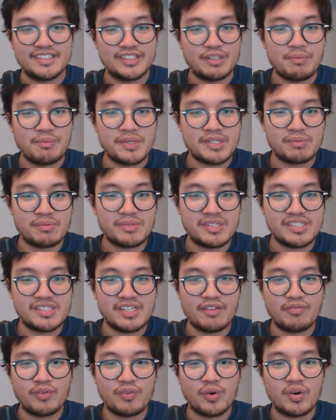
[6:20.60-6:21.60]
The bishop to
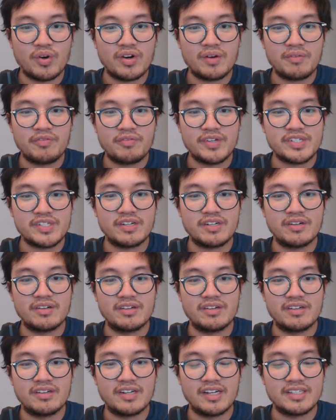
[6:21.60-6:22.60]
c4,
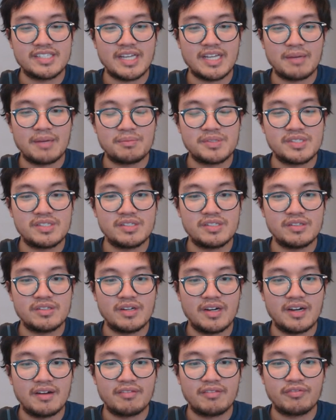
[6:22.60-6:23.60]
Fischer attempts
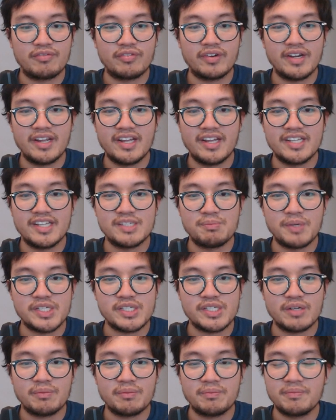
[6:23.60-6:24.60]
to free his
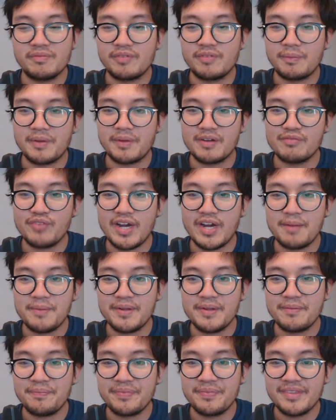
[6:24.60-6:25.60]
bishop from
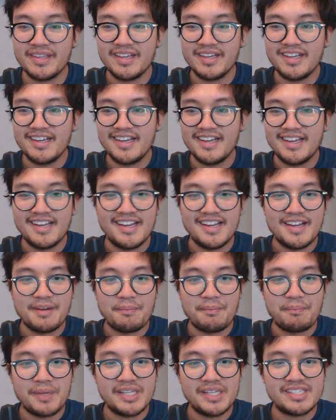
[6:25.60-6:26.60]
confinement.
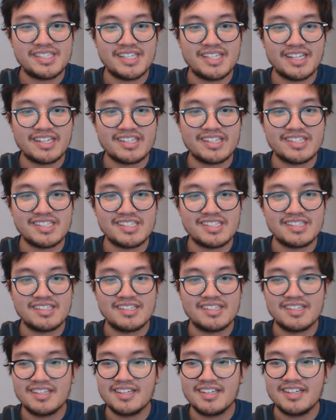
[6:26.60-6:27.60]
b6,
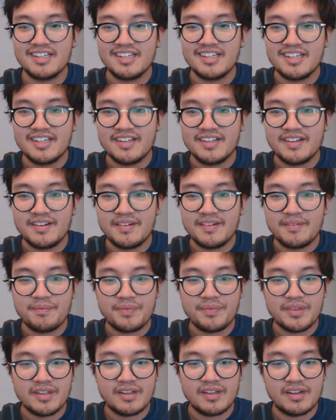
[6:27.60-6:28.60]

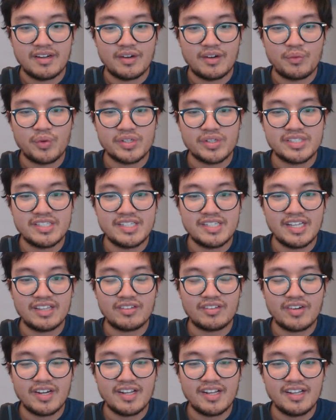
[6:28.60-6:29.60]
rook to
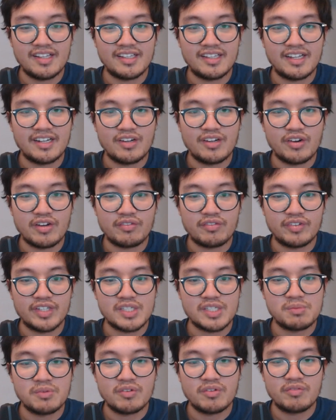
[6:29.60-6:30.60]
d3, and then going for
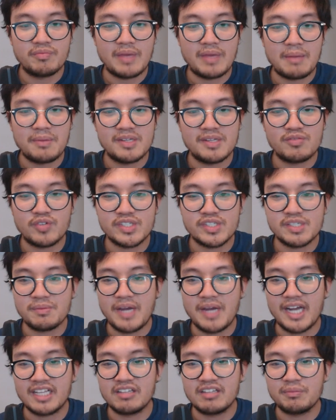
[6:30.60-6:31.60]
this move, maybe for some
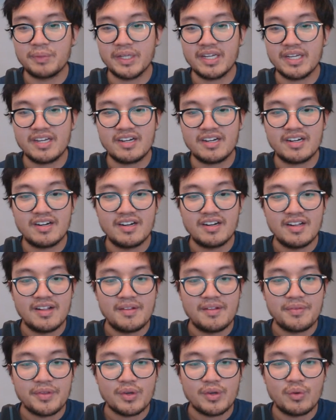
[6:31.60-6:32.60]
active play here.
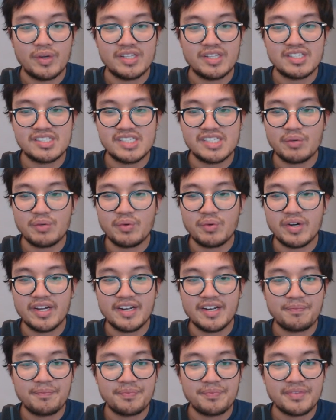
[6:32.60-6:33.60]
Queen to
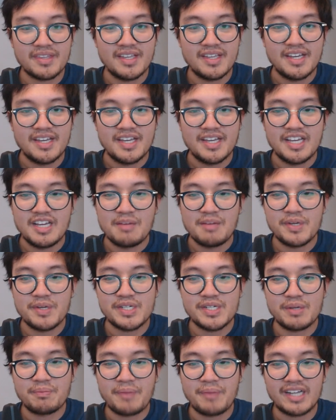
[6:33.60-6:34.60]
c1,
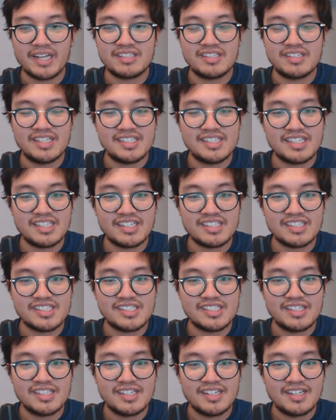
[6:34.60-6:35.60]
bishop back to
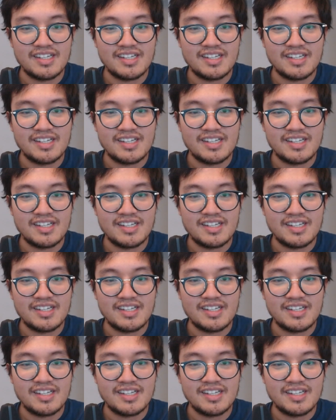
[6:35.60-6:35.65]
e6,